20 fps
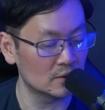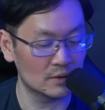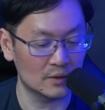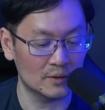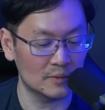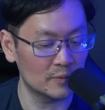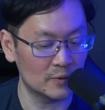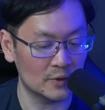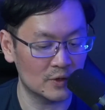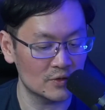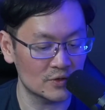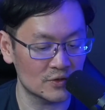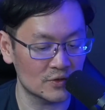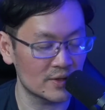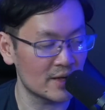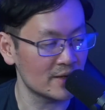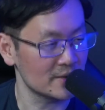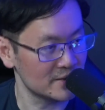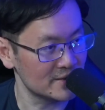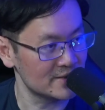because of
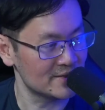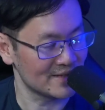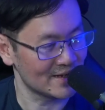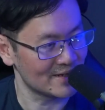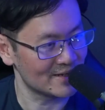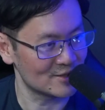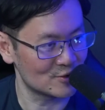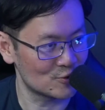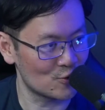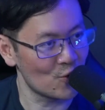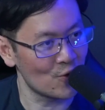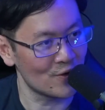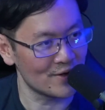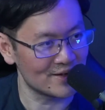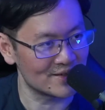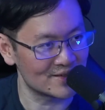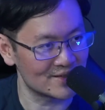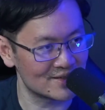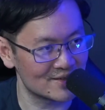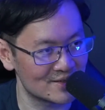that, this status quo
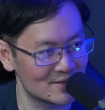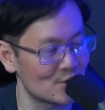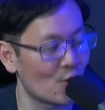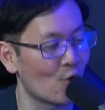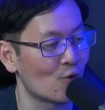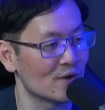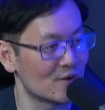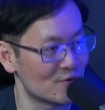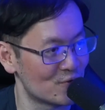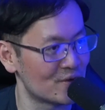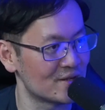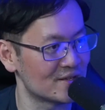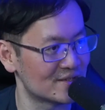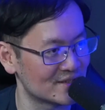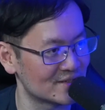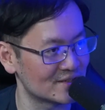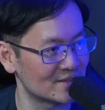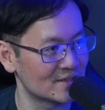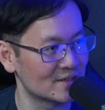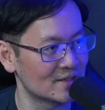is
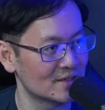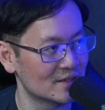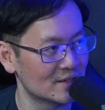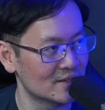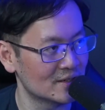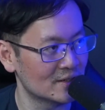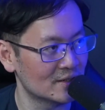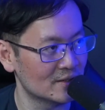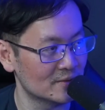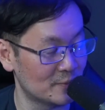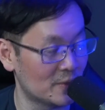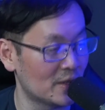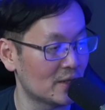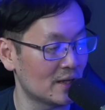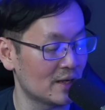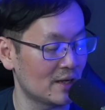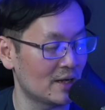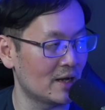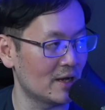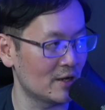tolerated.
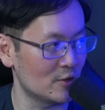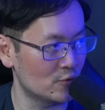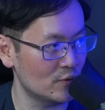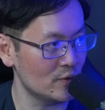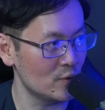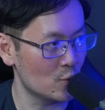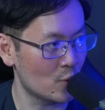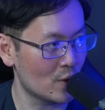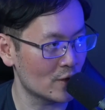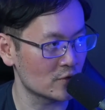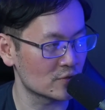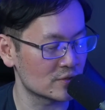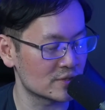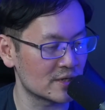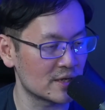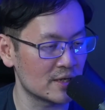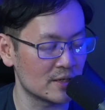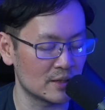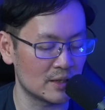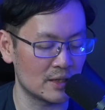But I agree with what you're
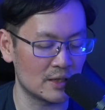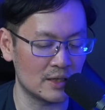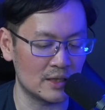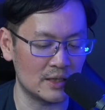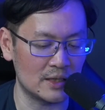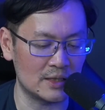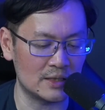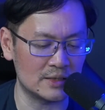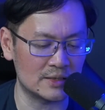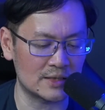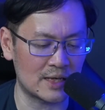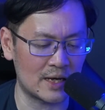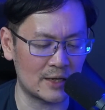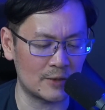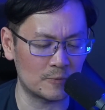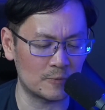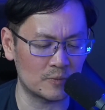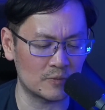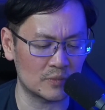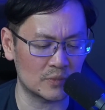saying. It's
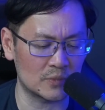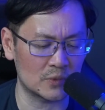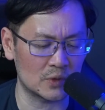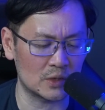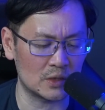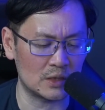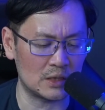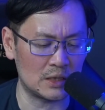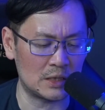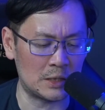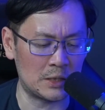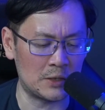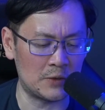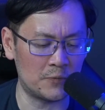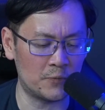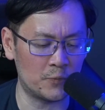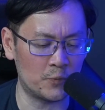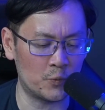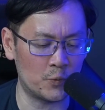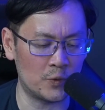like
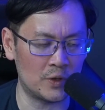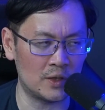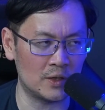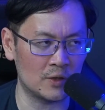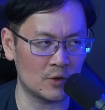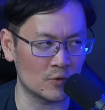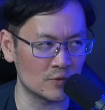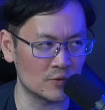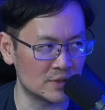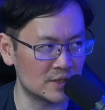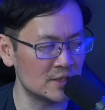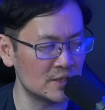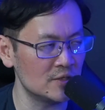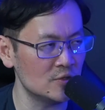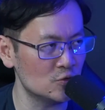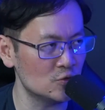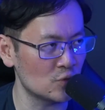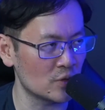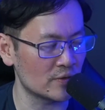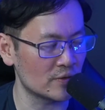if we
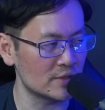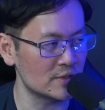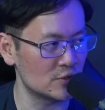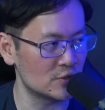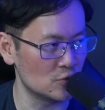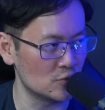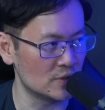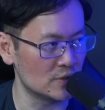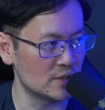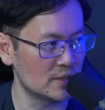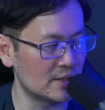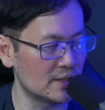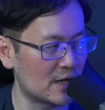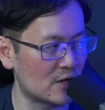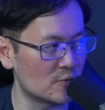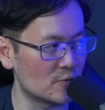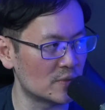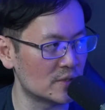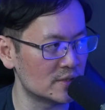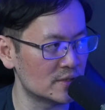continue to have this unity
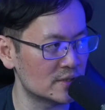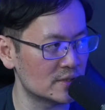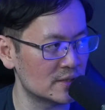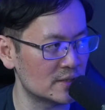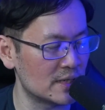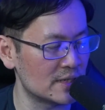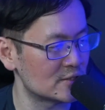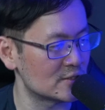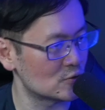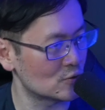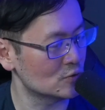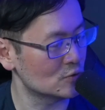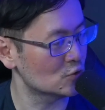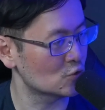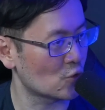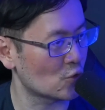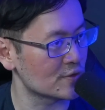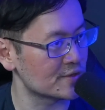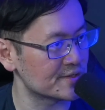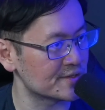government, there's no
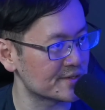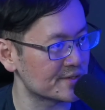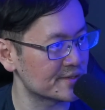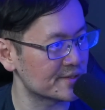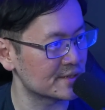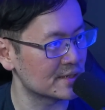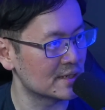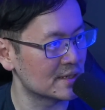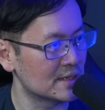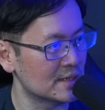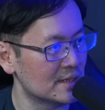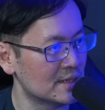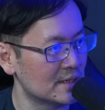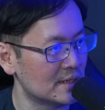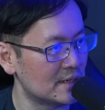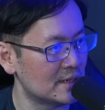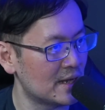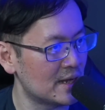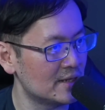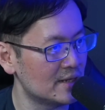choices,
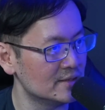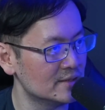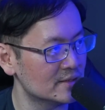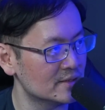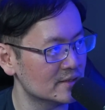then